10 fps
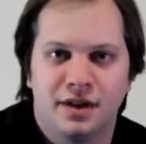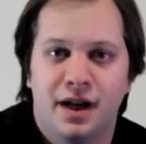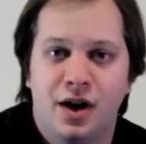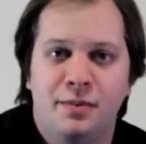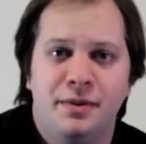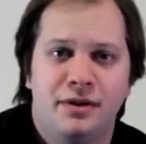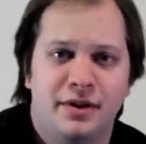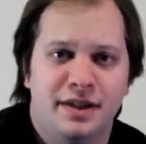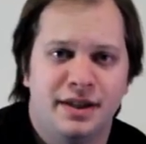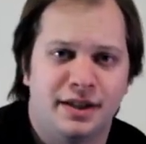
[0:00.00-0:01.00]
I hope you
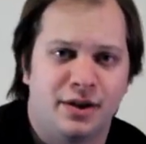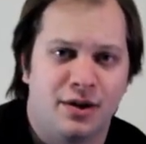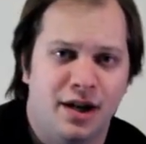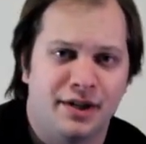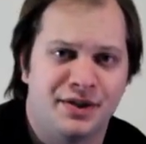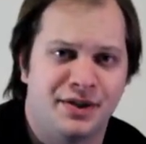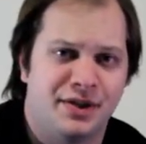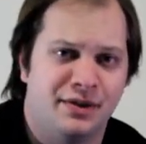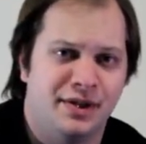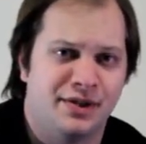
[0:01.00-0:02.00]
agree that the Courant
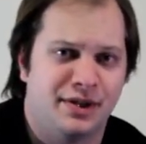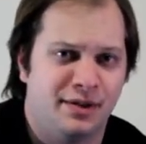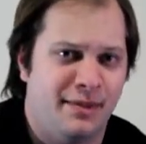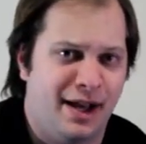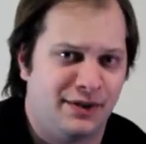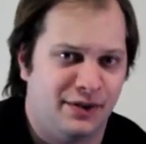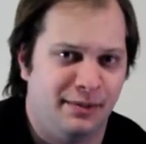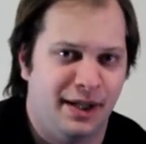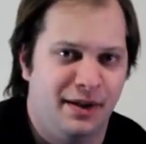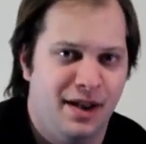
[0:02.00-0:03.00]
Institute is a good match for
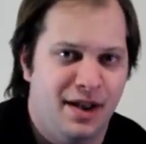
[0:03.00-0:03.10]
me,